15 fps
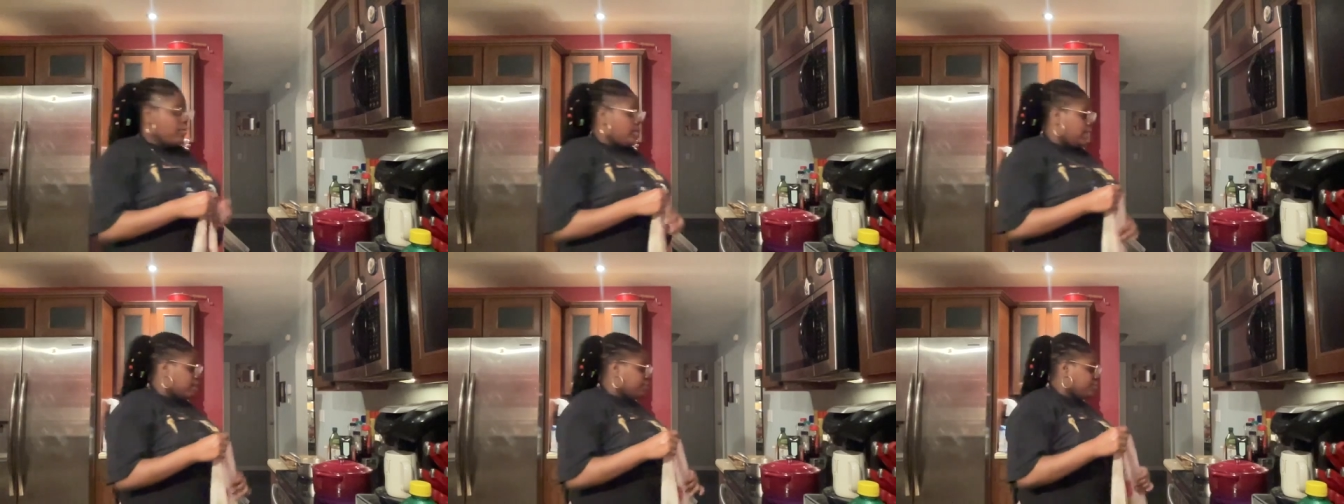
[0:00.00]

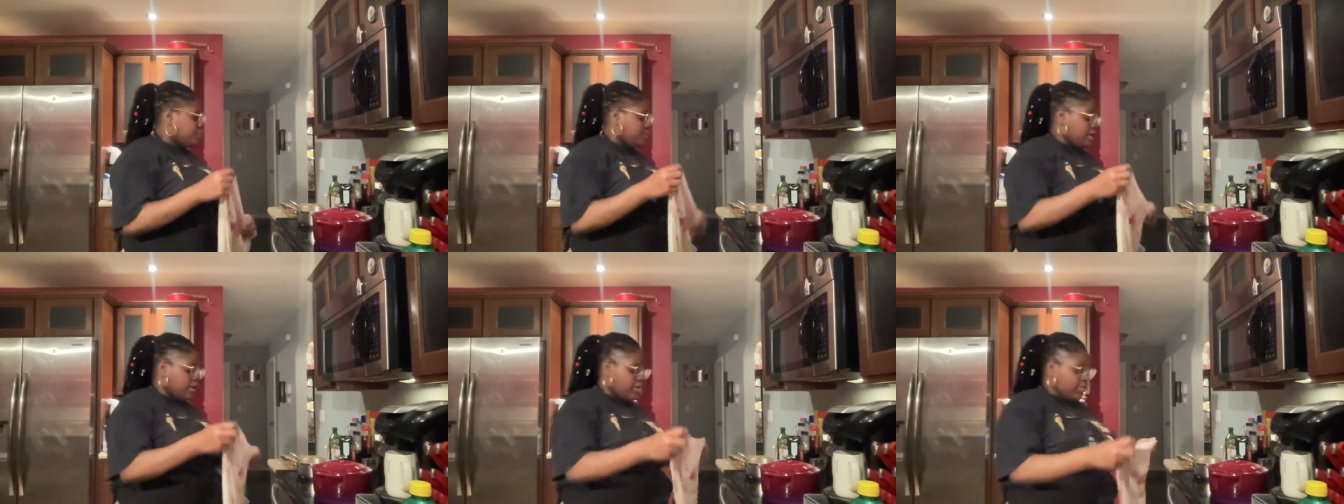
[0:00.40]
We are
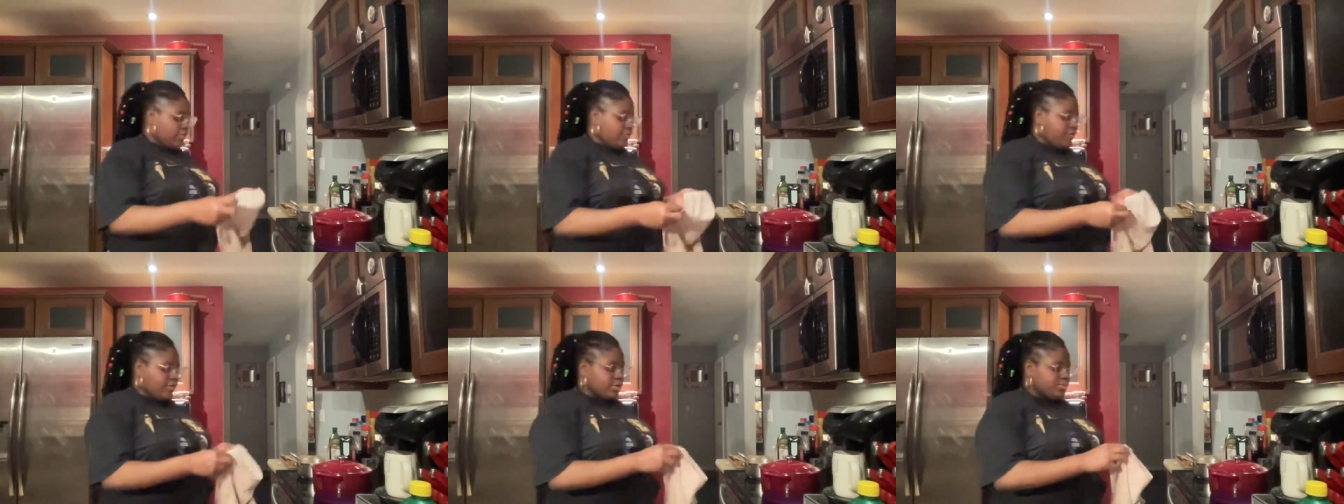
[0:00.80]
doing the
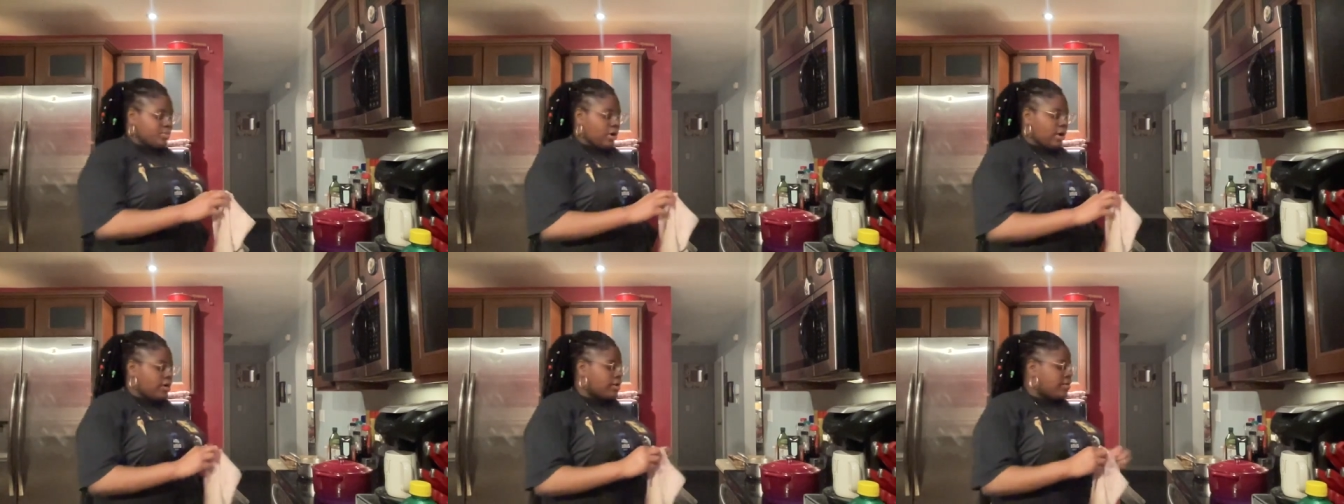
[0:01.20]
first
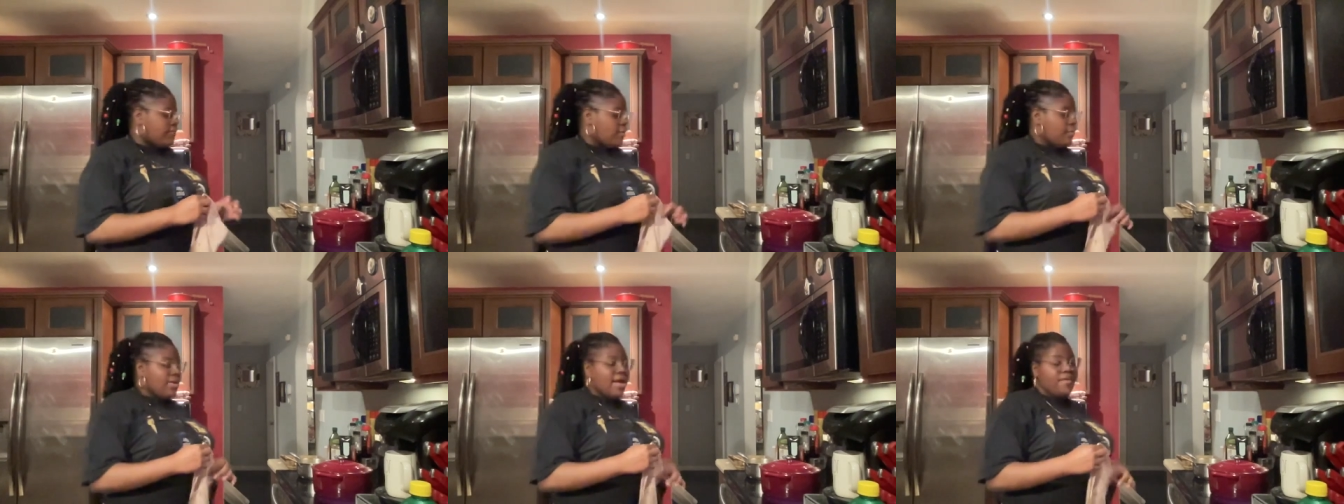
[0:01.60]
part of
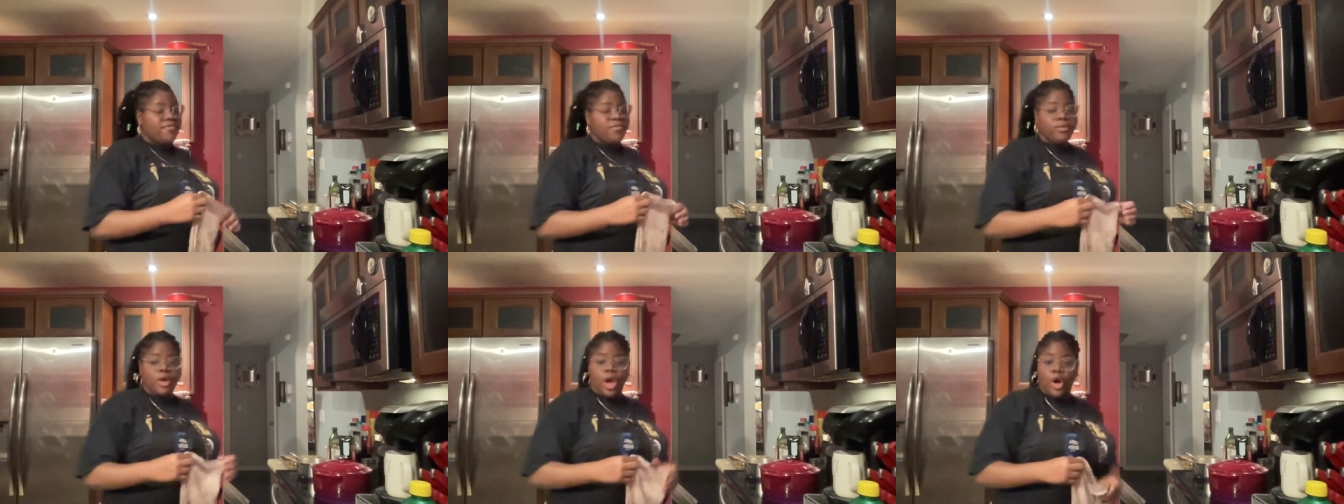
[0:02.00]
our We Have
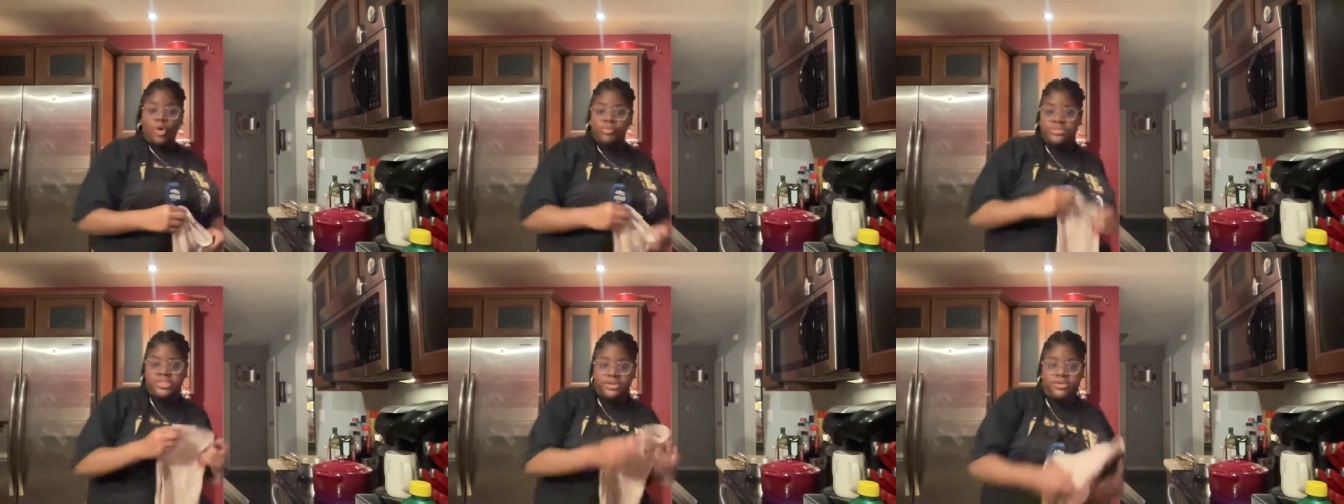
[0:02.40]
Food at
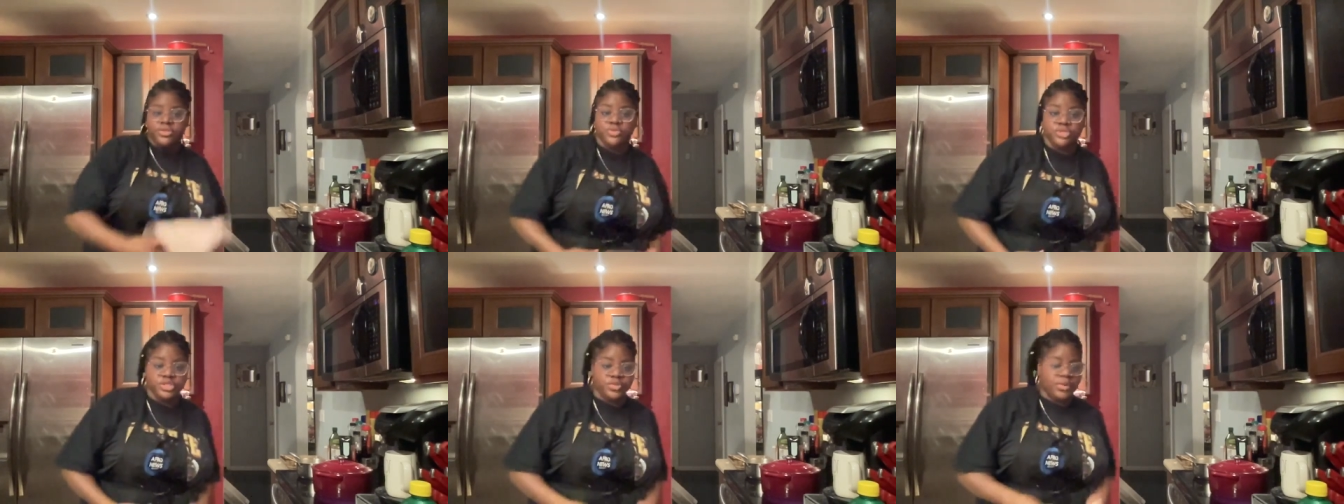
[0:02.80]
Home series,
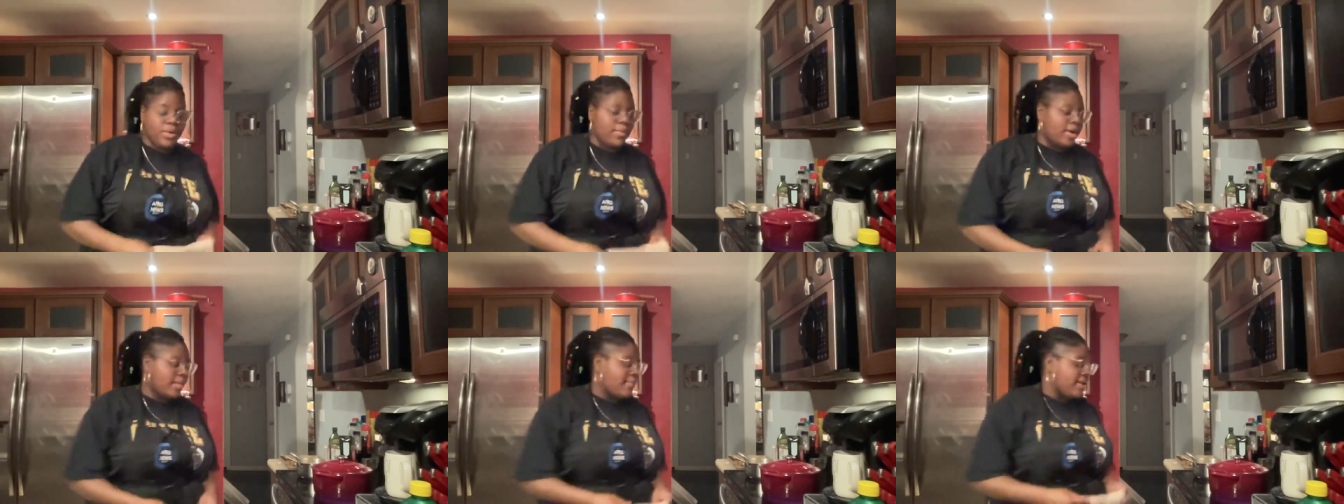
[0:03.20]
which is where
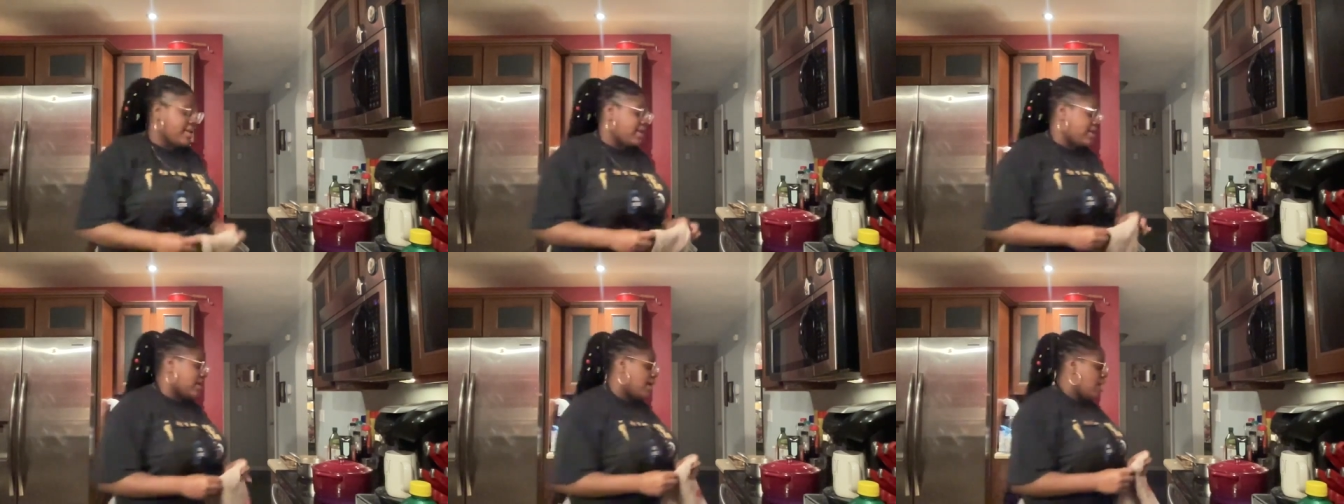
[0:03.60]
we are
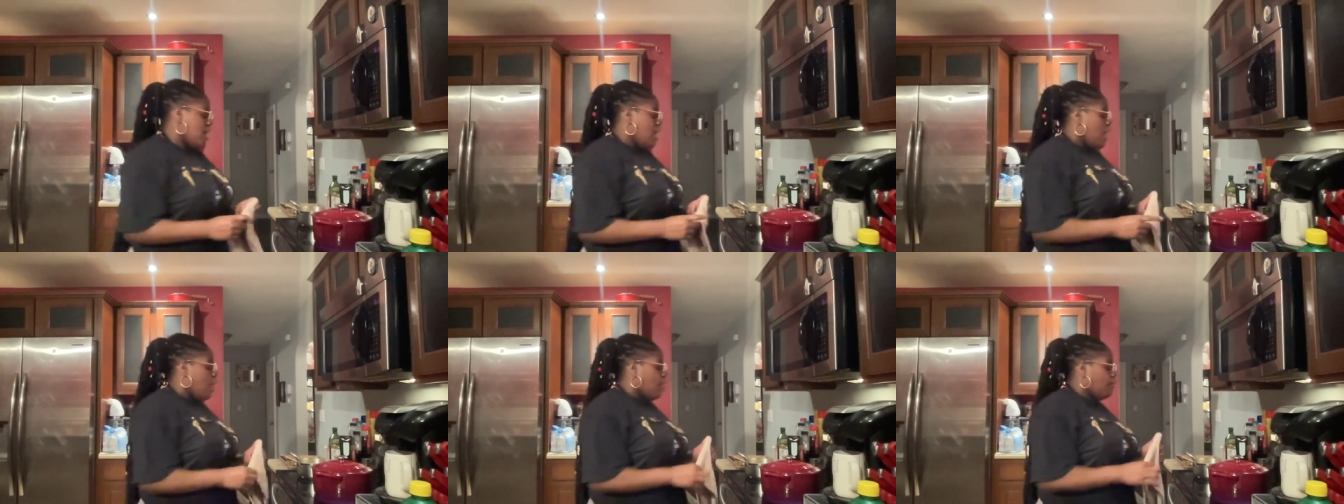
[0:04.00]
making
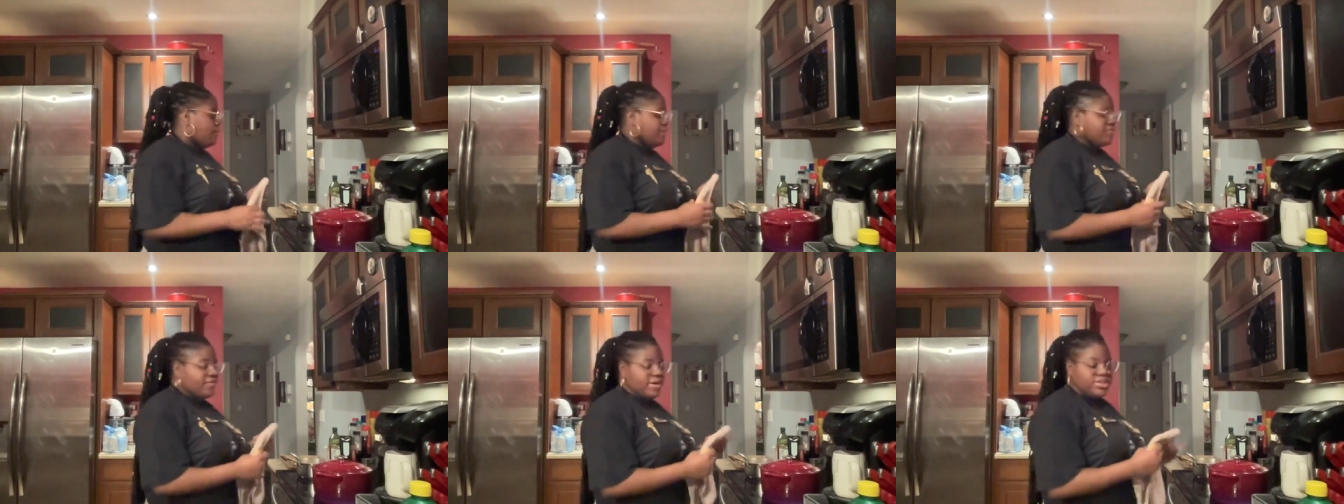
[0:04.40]

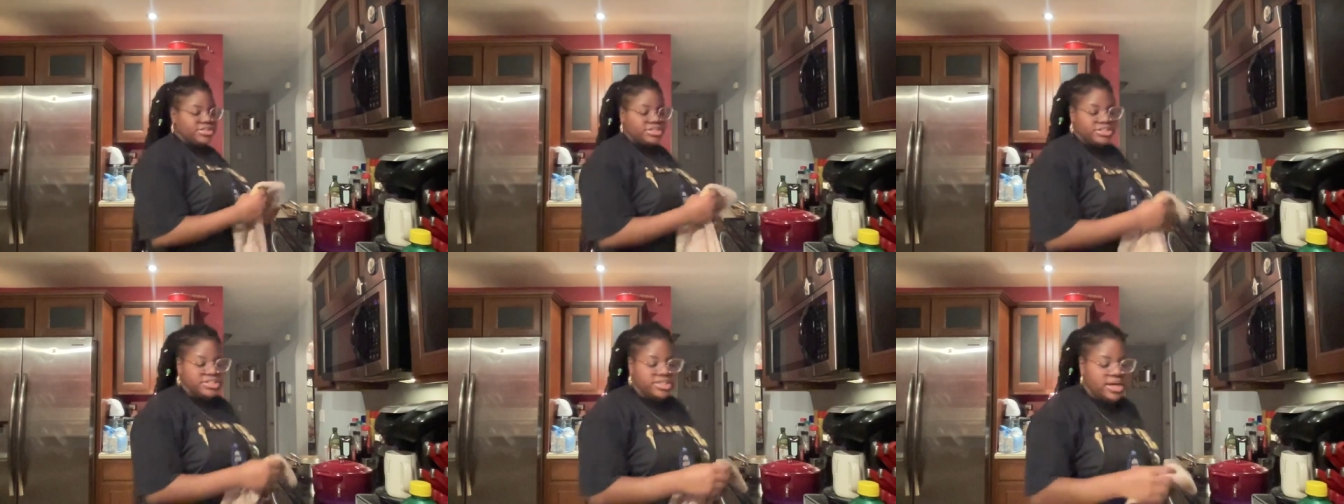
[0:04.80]
homemade
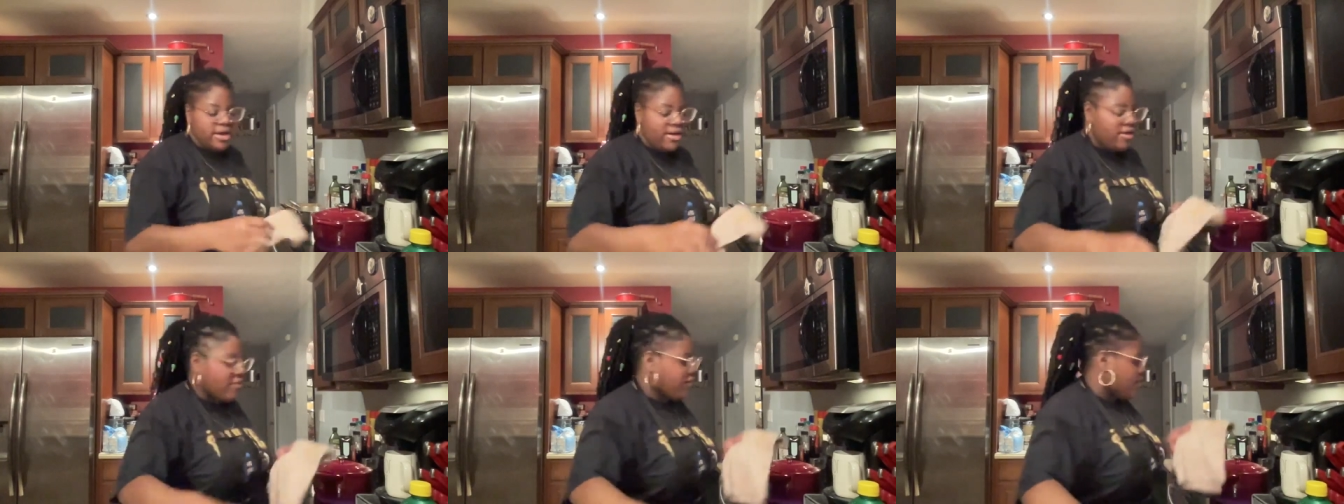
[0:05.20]
versions
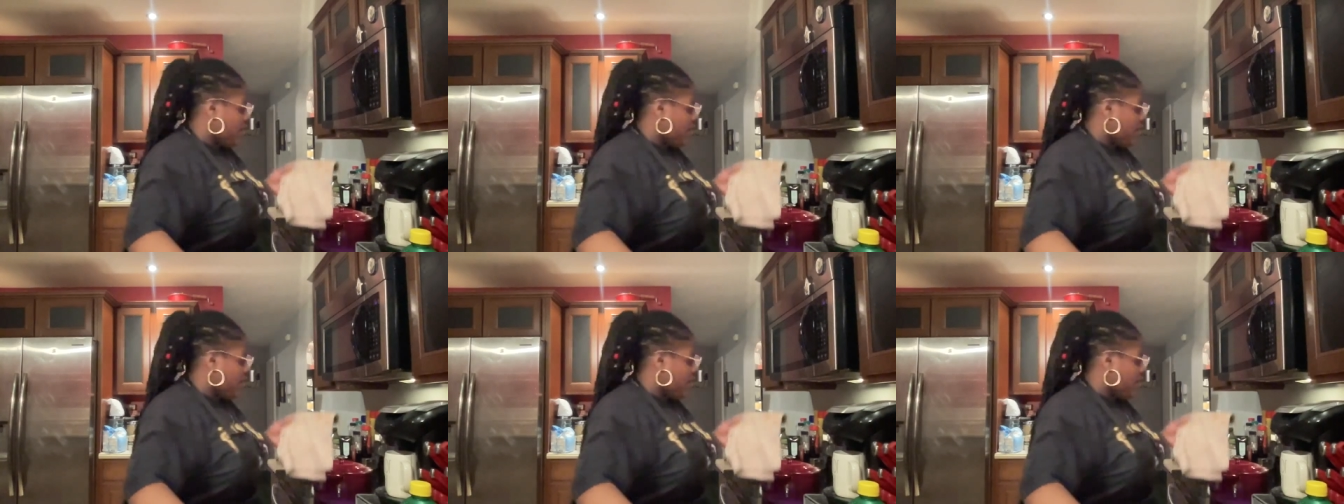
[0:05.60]
of